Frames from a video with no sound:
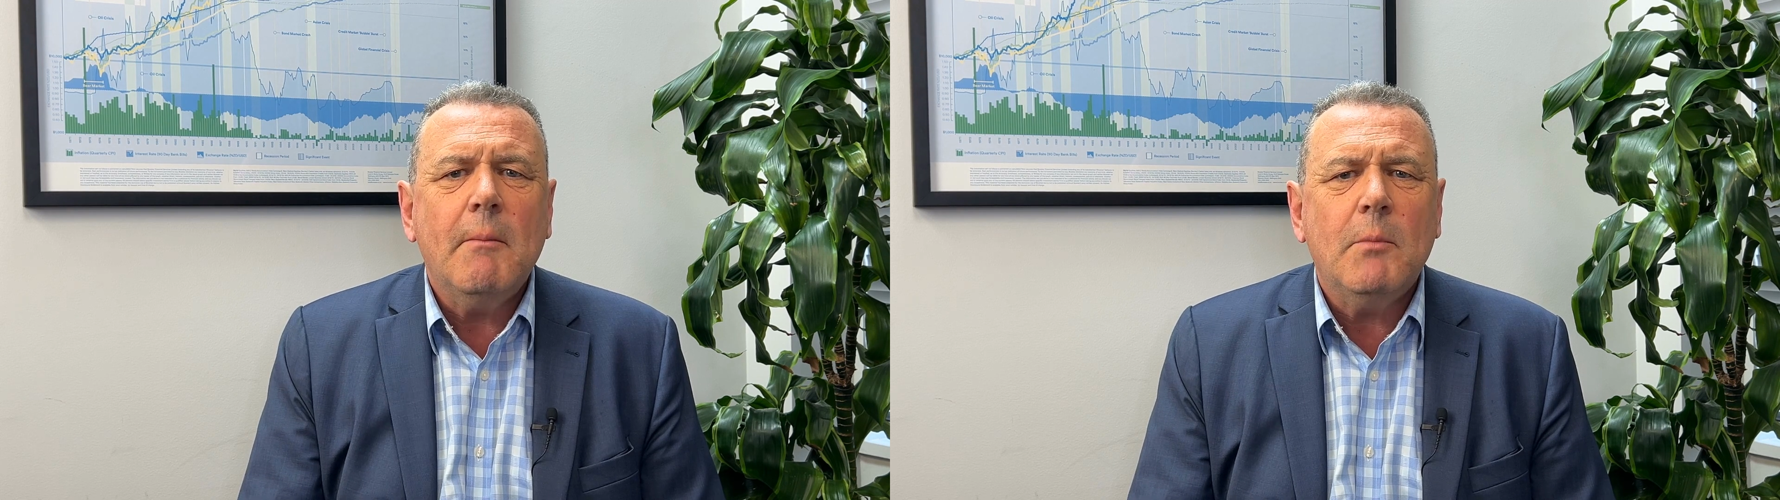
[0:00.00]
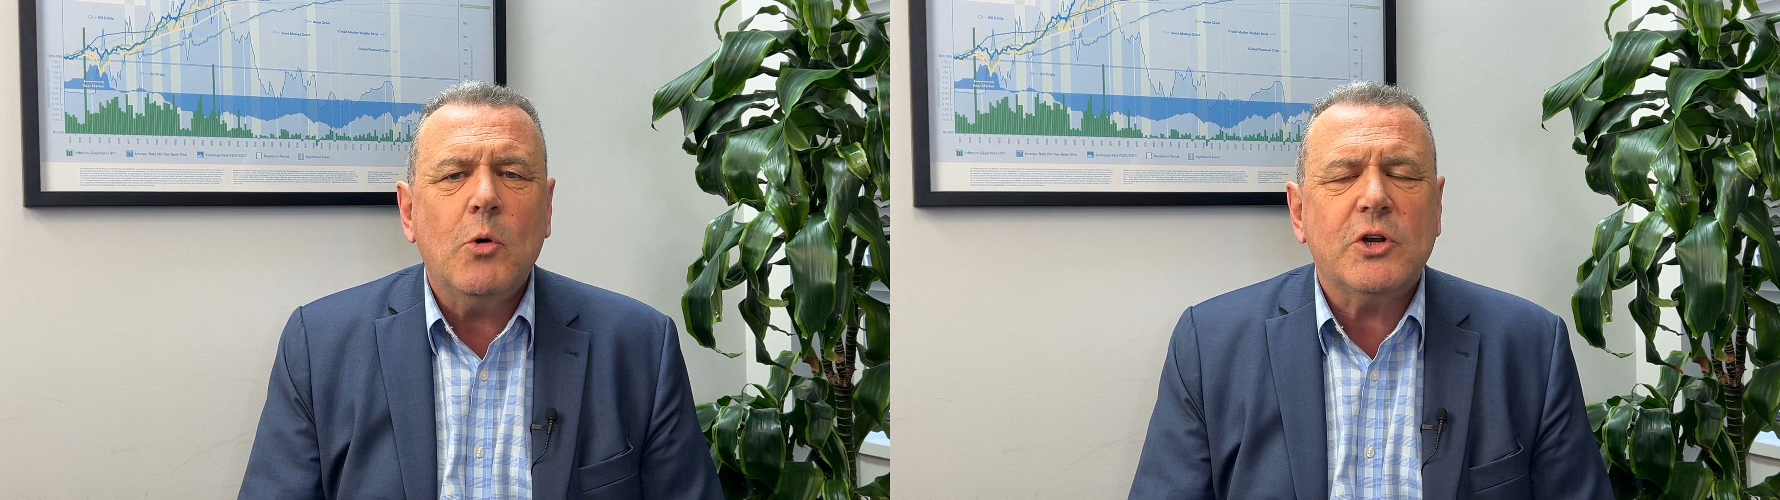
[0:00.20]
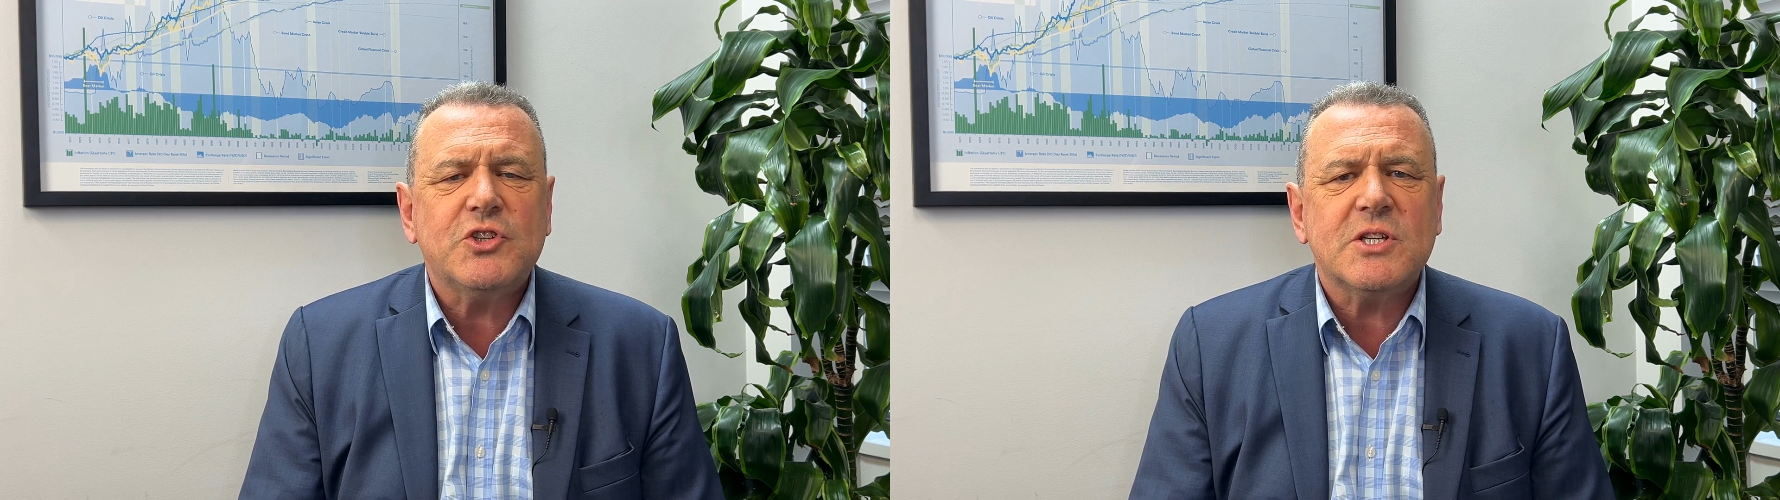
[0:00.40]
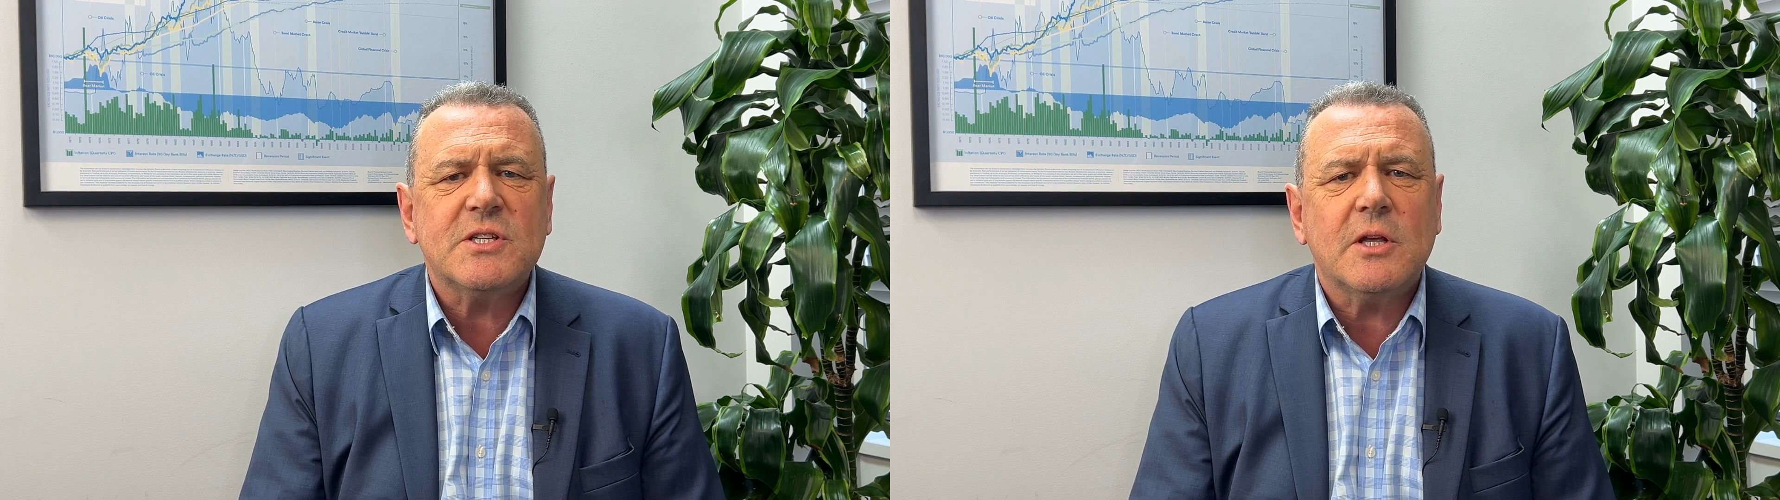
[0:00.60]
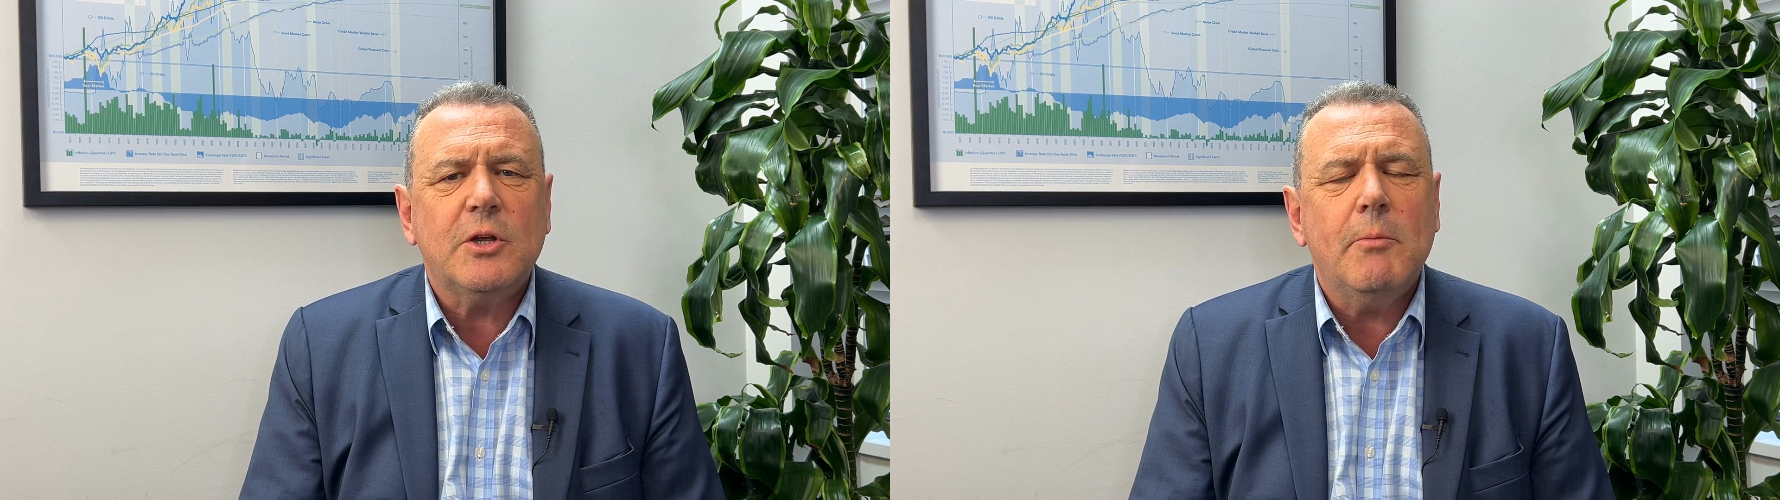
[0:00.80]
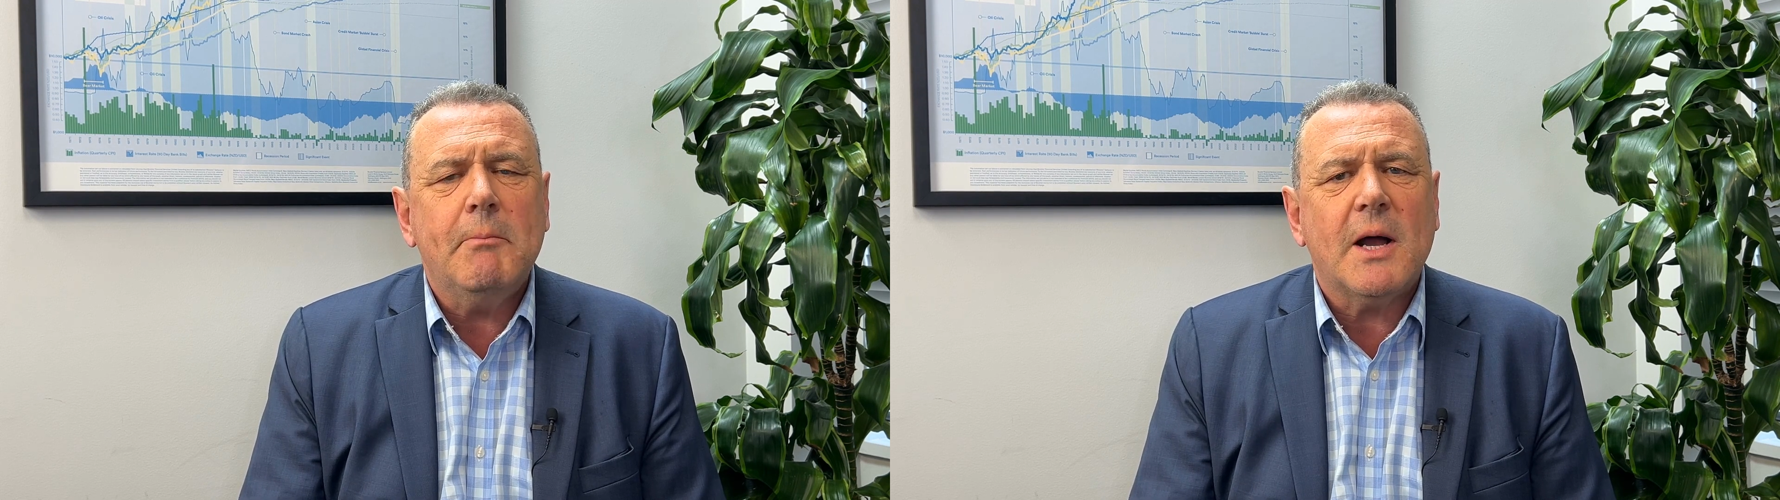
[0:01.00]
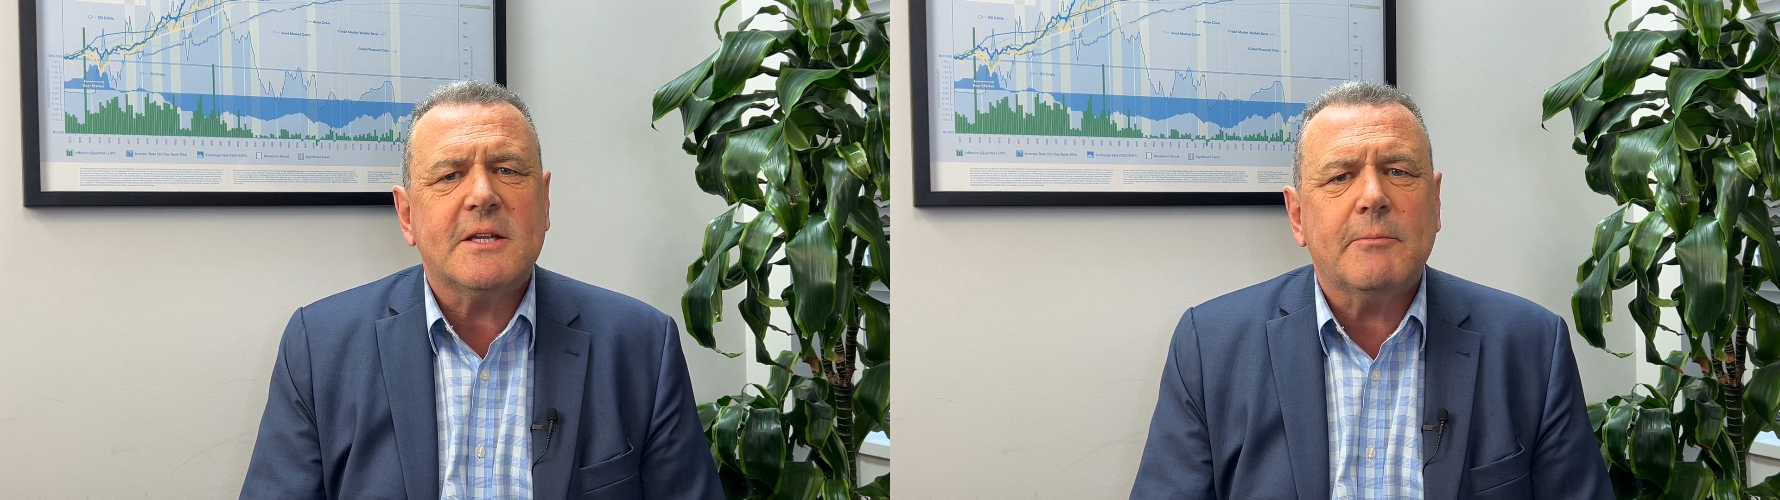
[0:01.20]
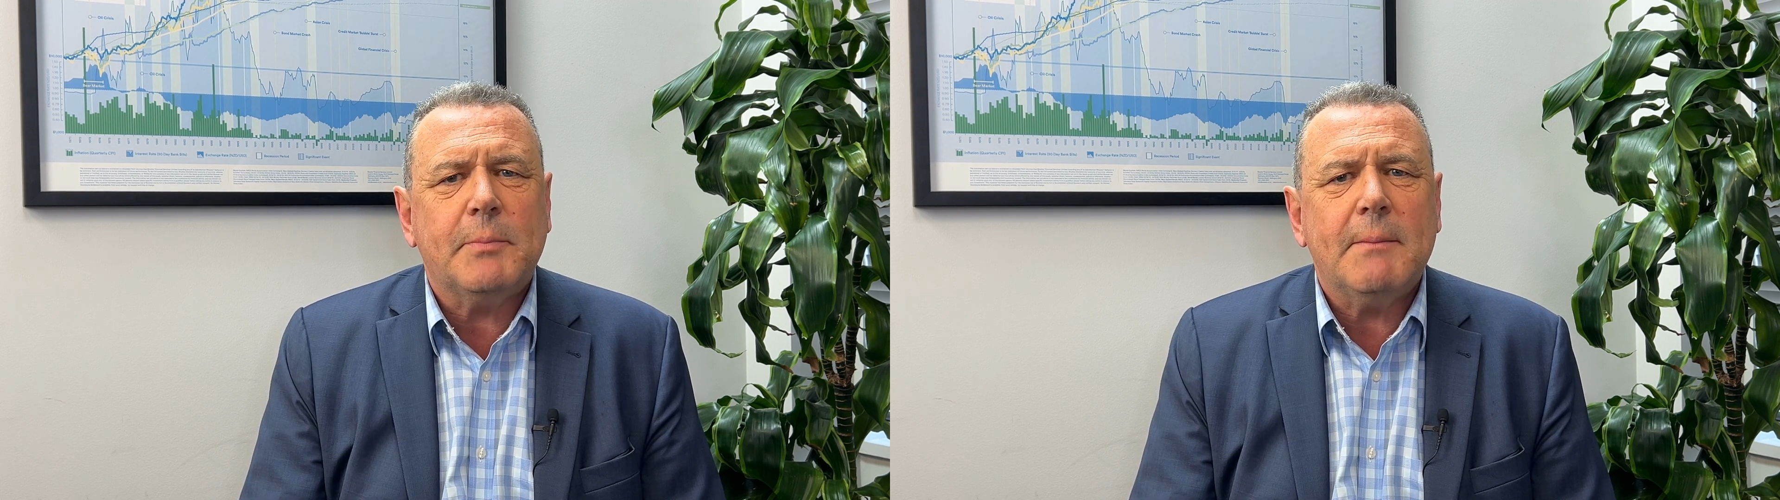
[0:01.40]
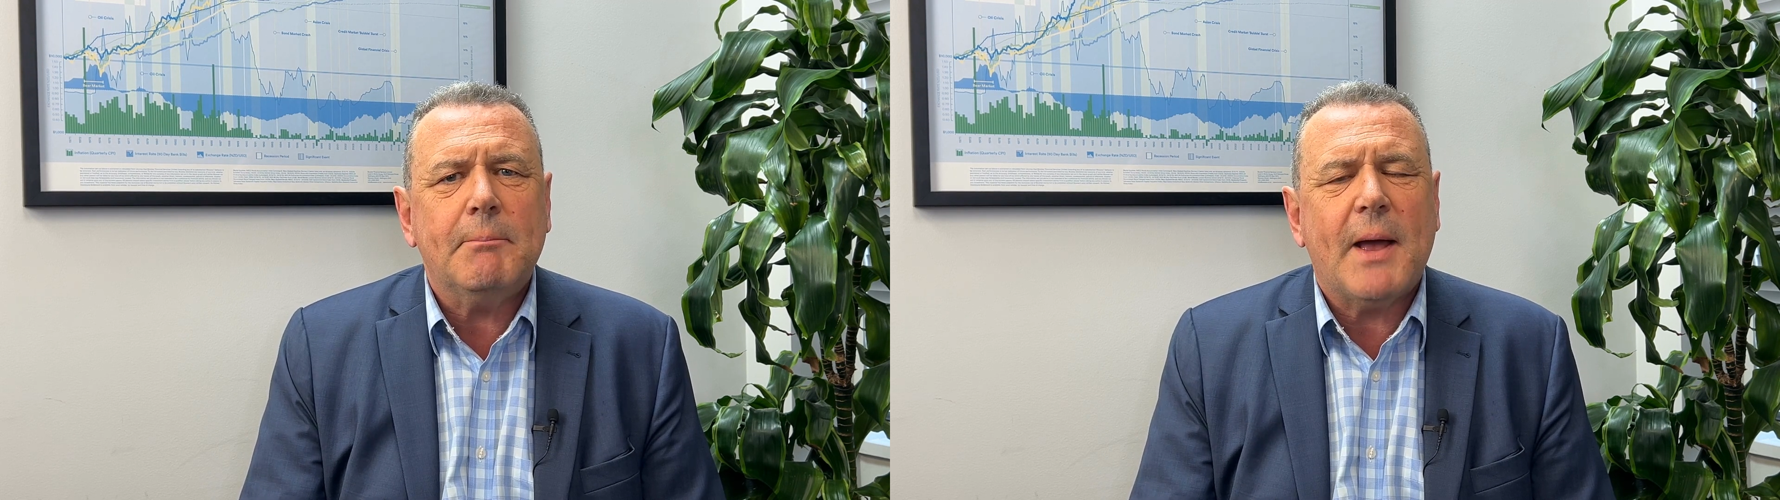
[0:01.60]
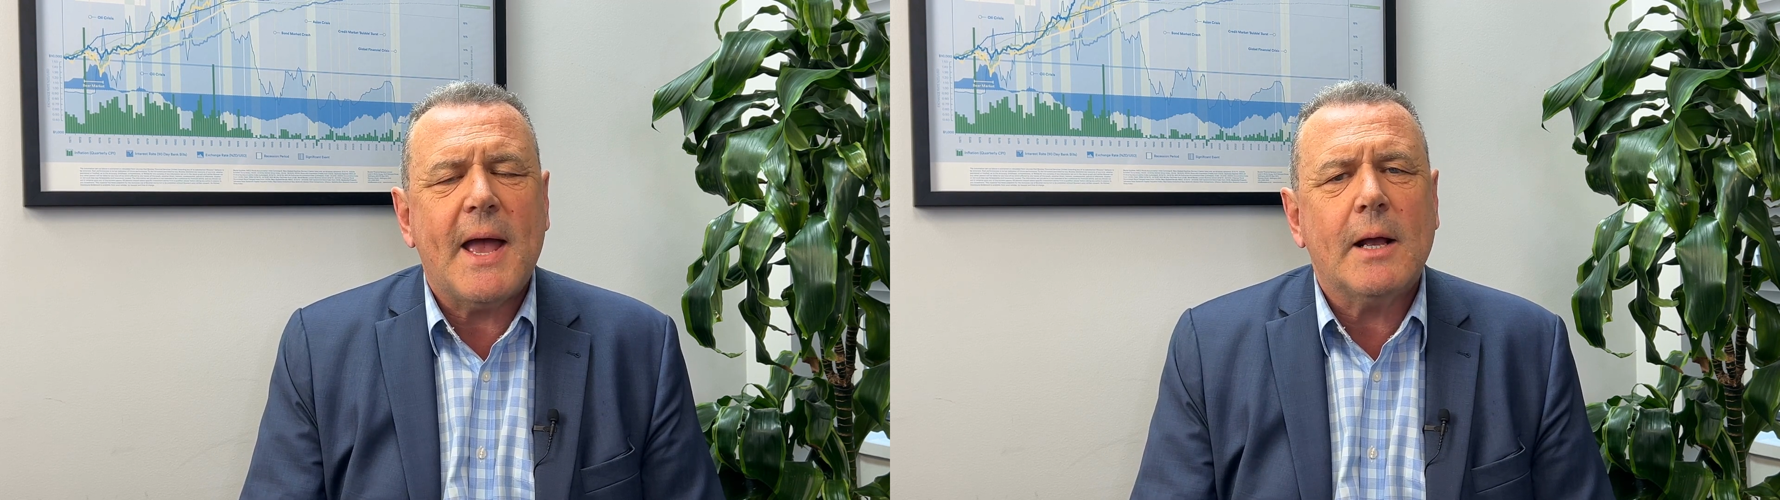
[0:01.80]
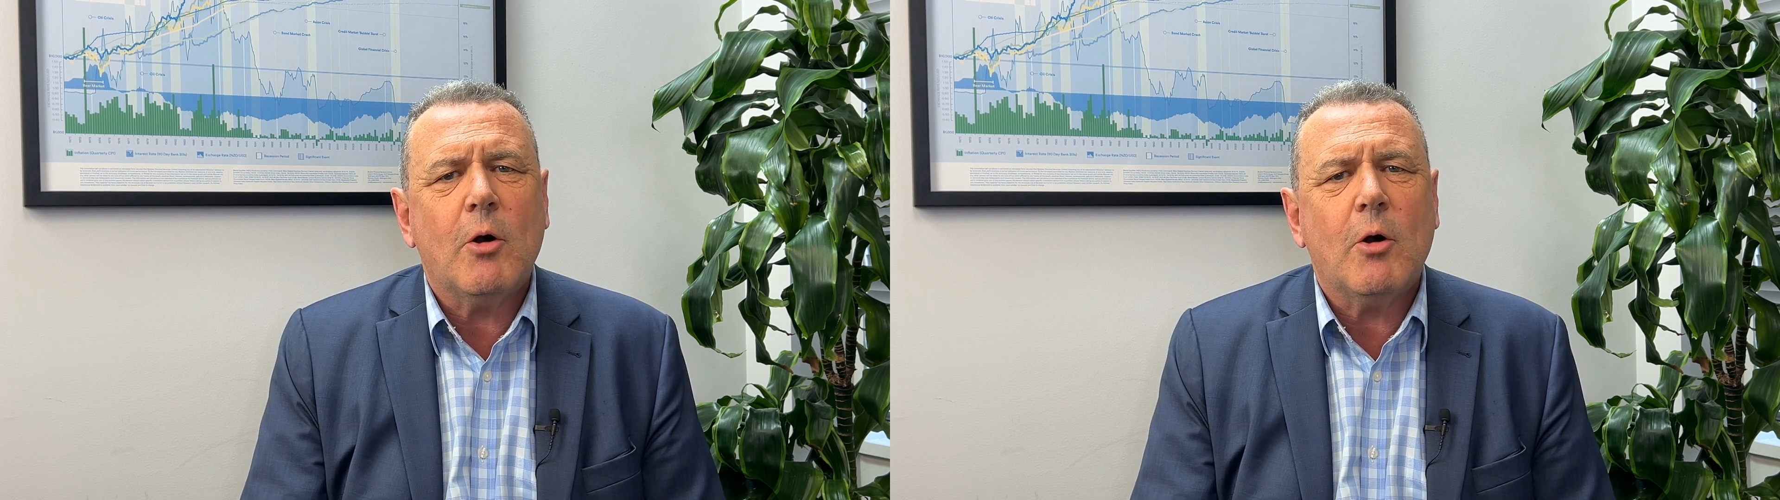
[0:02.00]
mortgages that you might have been paying